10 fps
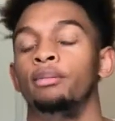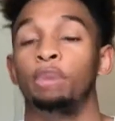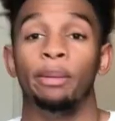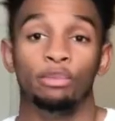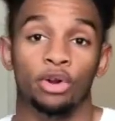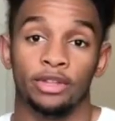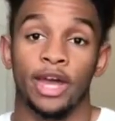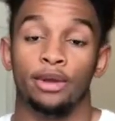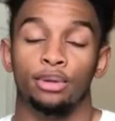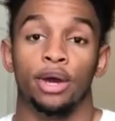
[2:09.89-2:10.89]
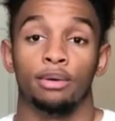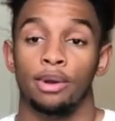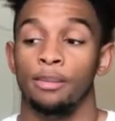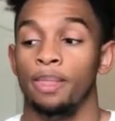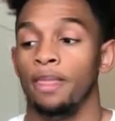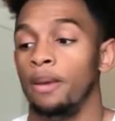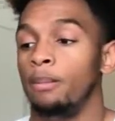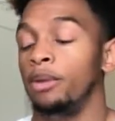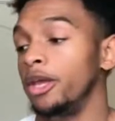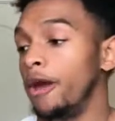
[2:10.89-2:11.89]
Probably more than I do. I don't know,
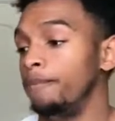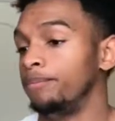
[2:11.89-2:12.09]
but yeah.